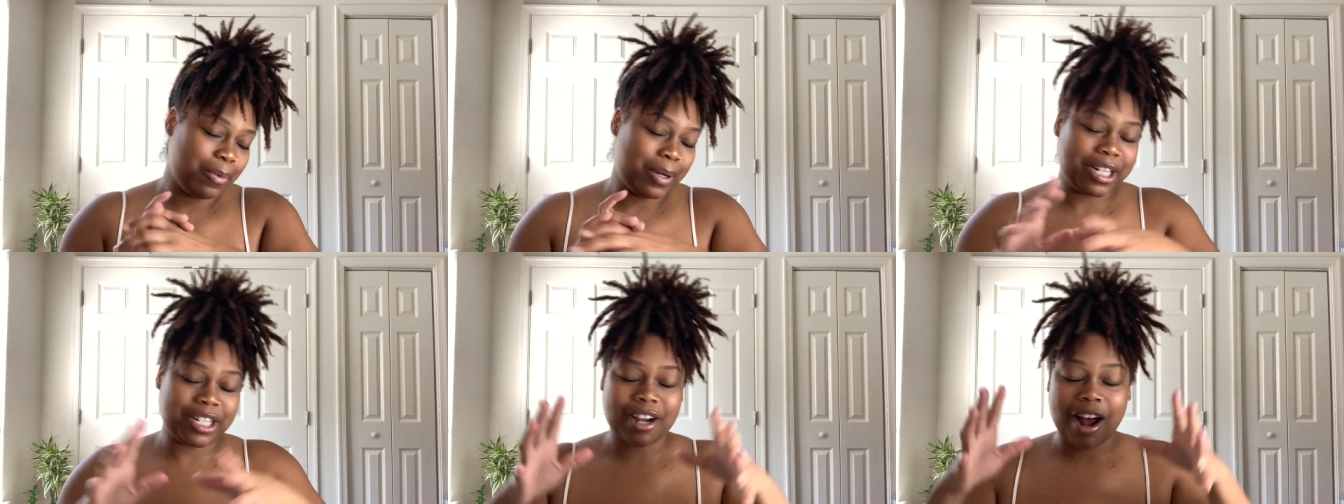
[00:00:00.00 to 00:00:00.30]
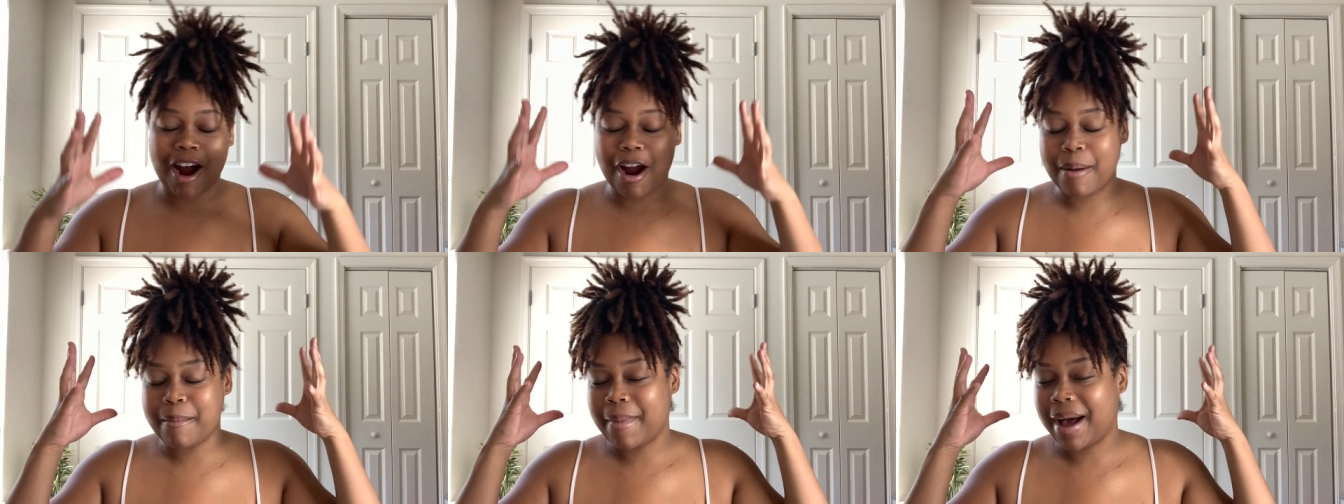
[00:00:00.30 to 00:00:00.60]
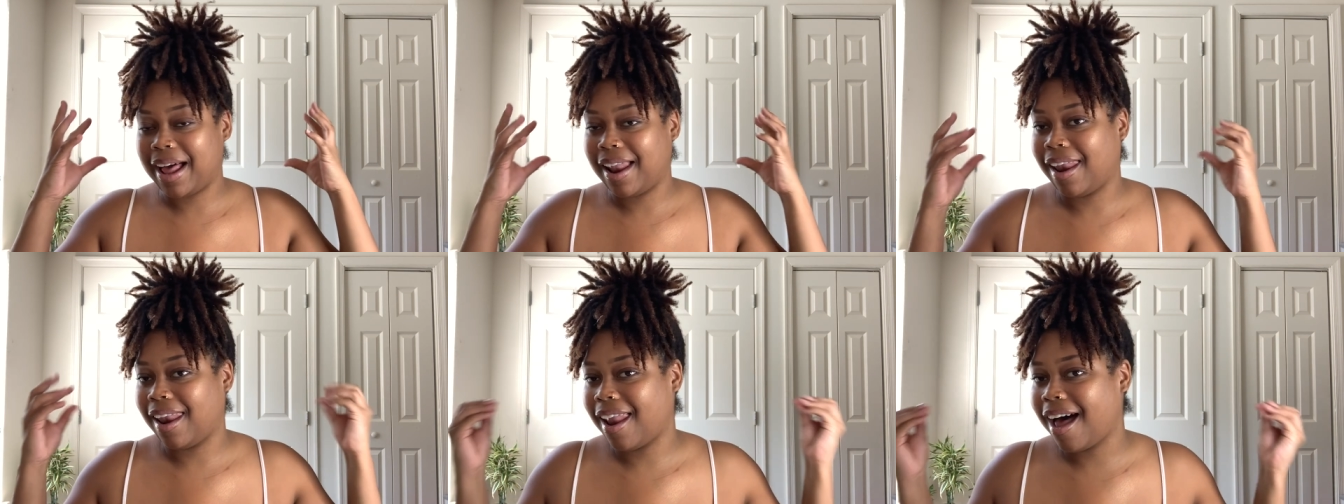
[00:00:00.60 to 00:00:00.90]
which are
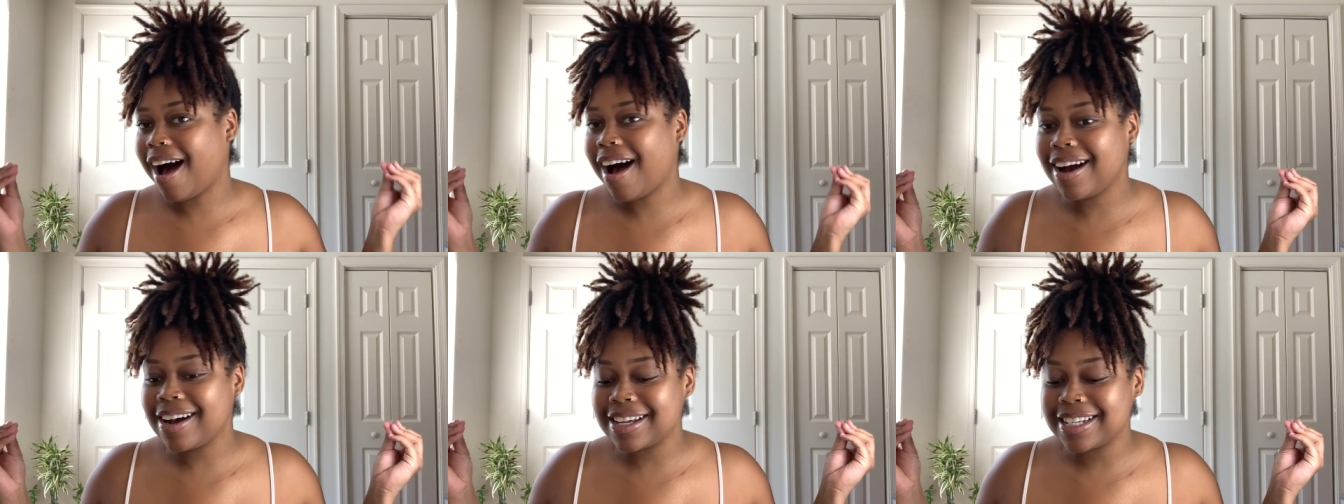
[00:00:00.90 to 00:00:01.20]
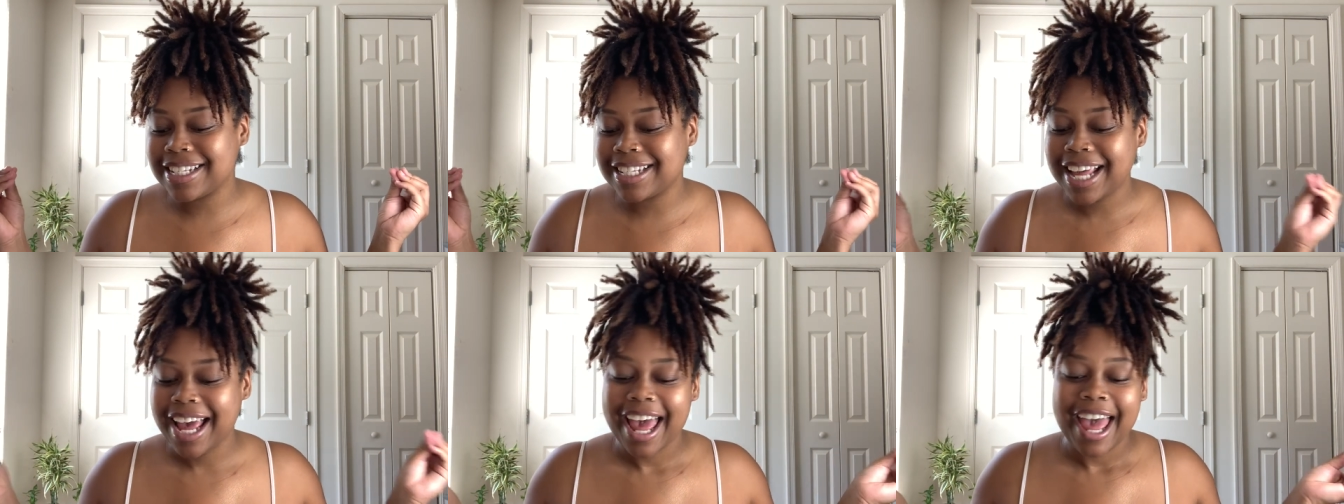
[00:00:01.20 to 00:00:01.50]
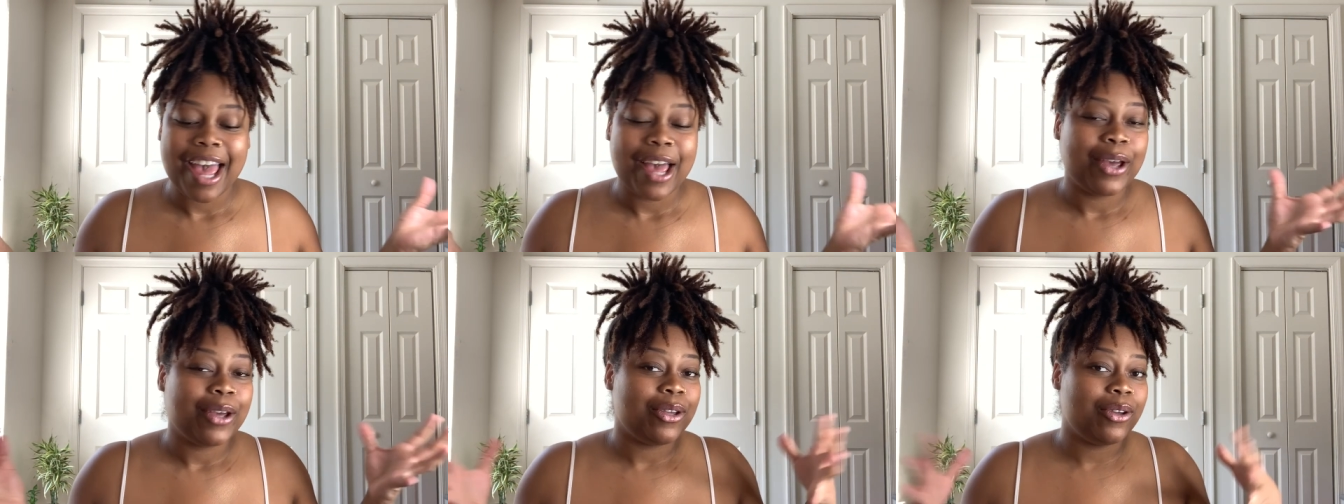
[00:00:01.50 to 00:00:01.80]
my locks.
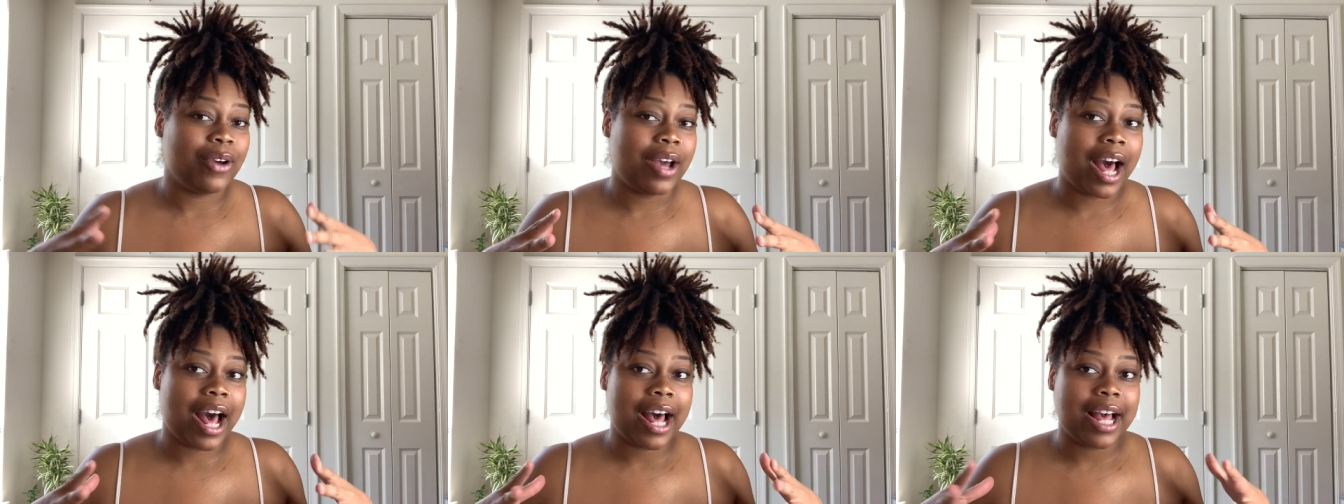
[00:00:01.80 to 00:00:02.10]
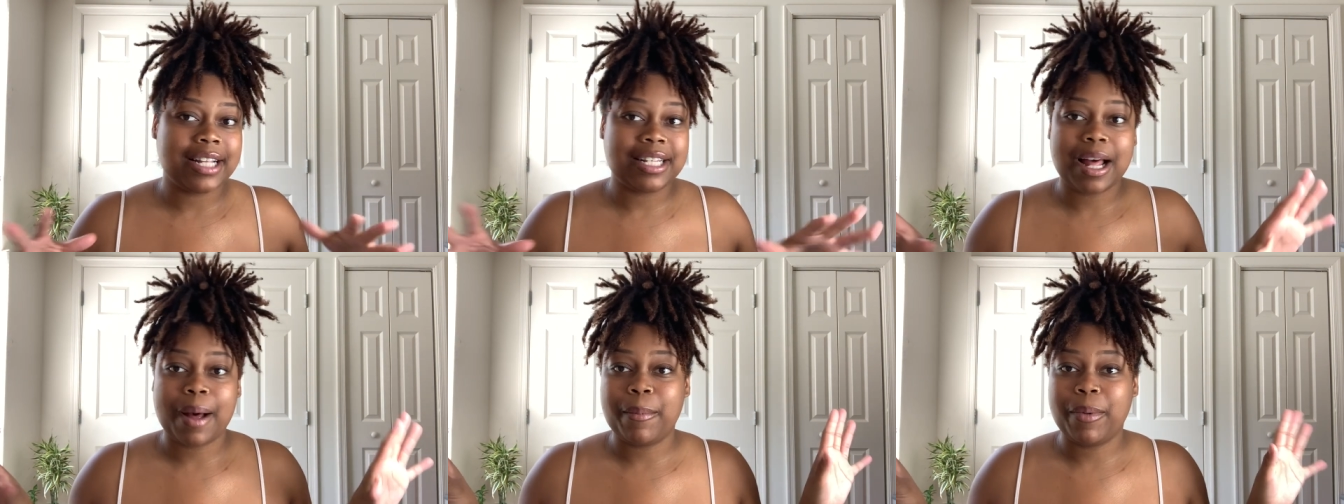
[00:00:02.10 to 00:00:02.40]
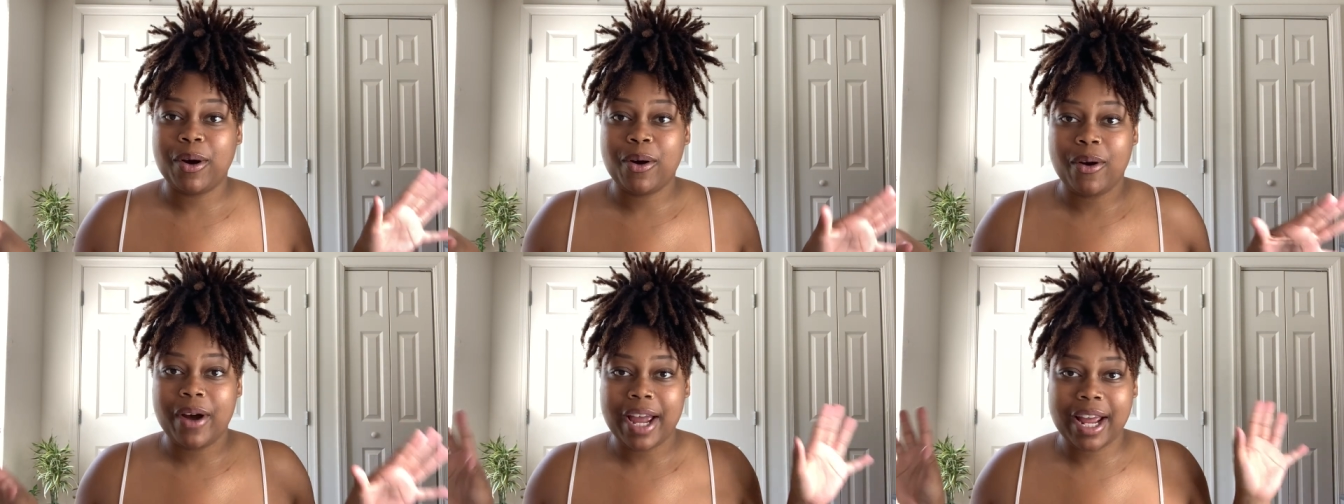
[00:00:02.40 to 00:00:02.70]
You guys, I'm
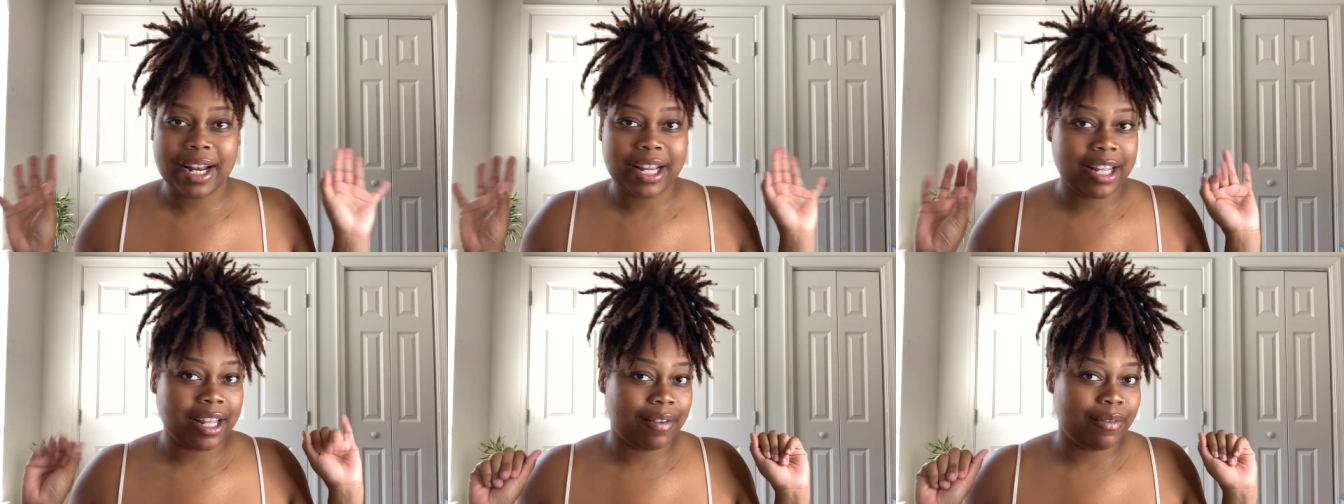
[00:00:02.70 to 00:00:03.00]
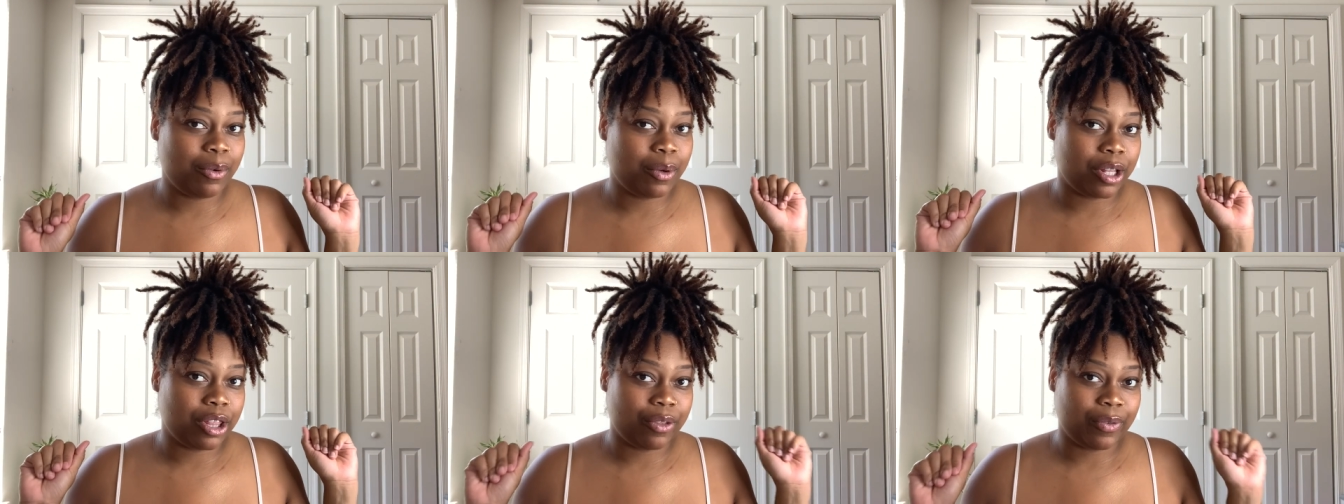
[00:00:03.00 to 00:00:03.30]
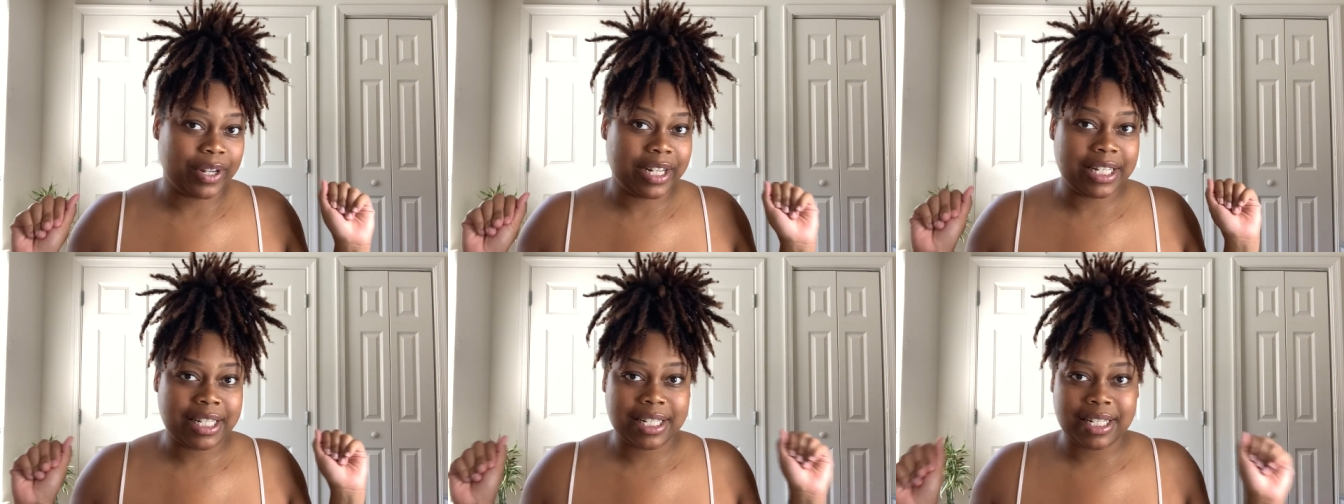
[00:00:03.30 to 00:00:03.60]
gonna go ahead and give you a
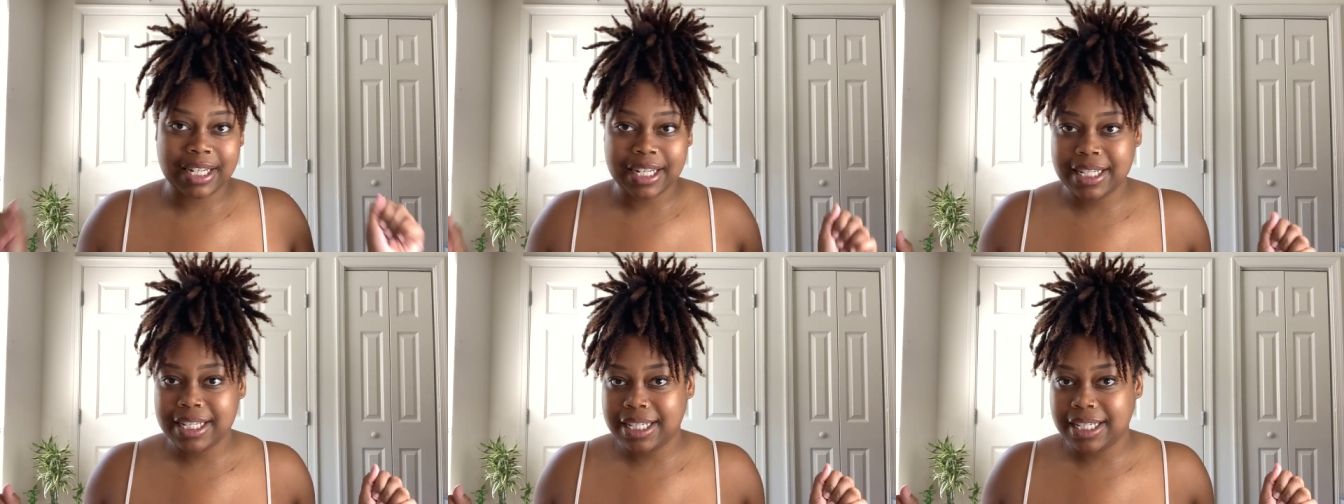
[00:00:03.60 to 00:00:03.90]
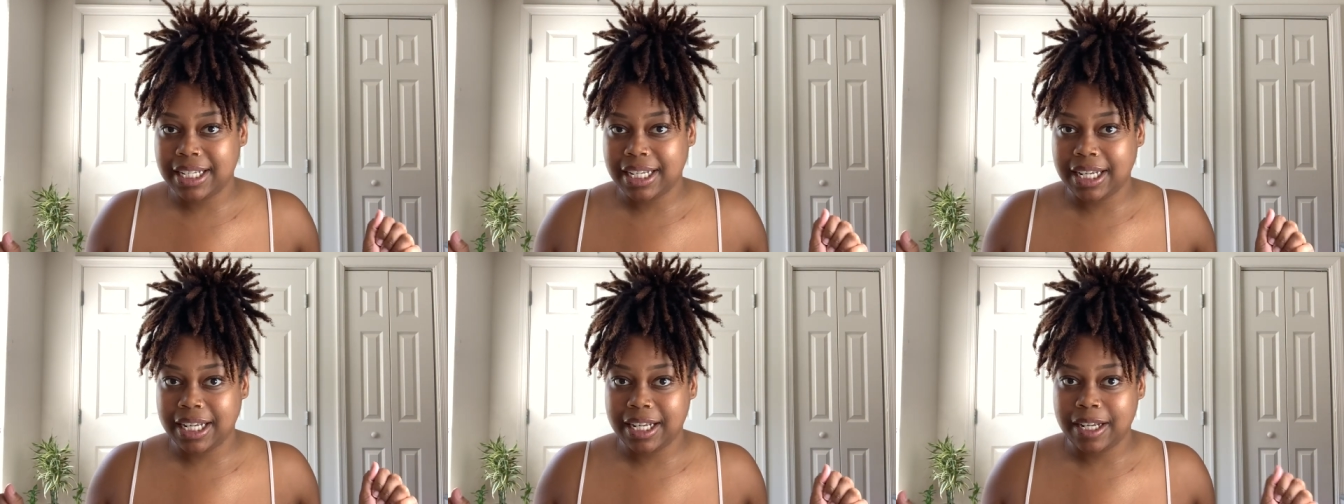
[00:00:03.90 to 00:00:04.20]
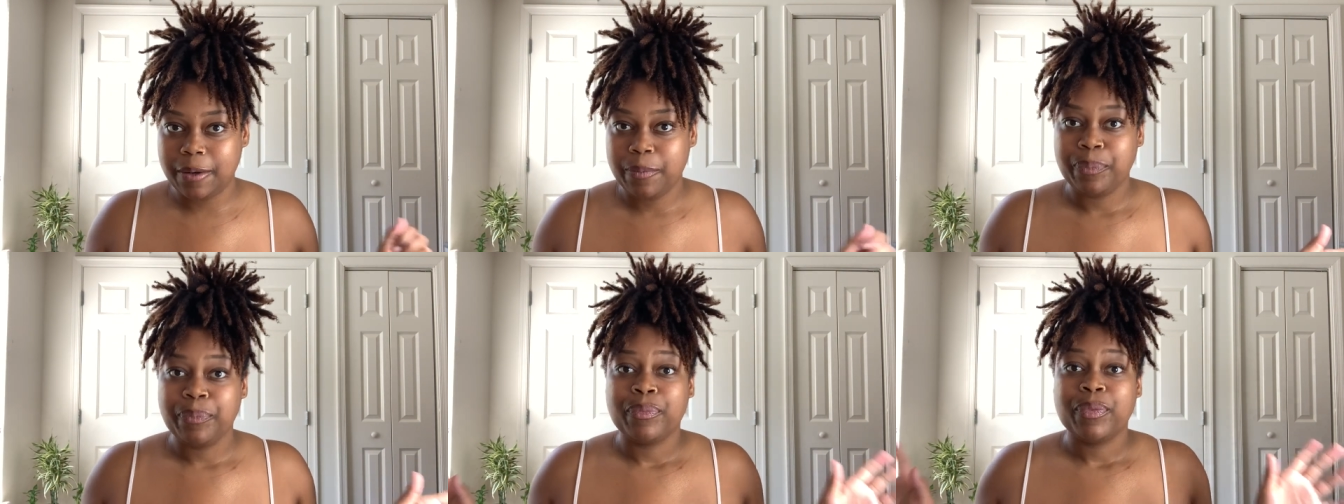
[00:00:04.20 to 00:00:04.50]
three sixty,